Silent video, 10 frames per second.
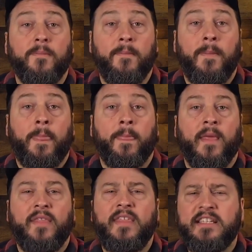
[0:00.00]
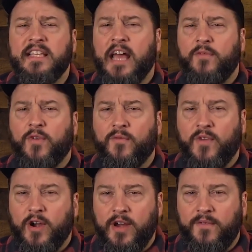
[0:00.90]
And these allow for
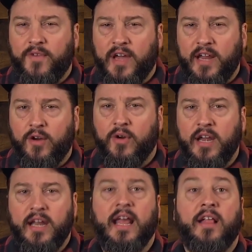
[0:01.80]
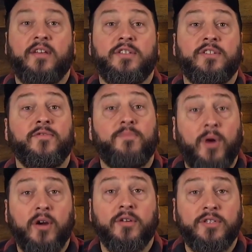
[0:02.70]
very fine-grained analysis of
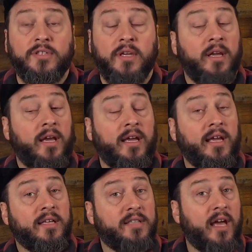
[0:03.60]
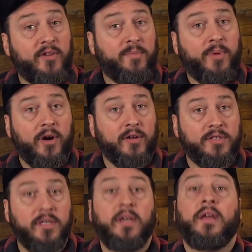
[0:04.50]
parts against other parts